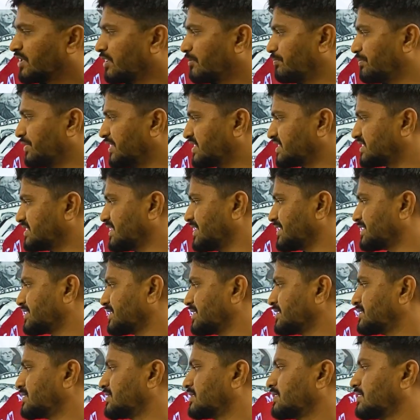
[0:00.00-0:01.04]
BRICS
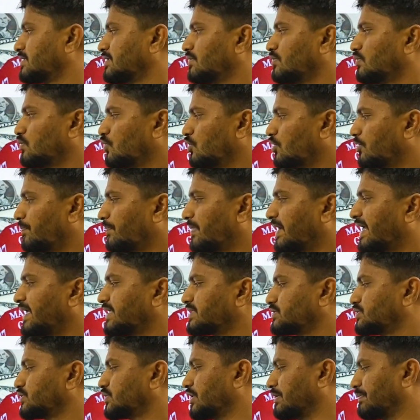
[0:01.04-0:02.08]
nations over
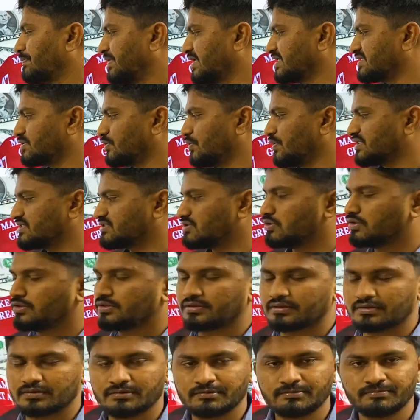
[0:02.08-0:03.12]
plans to replace US dollar.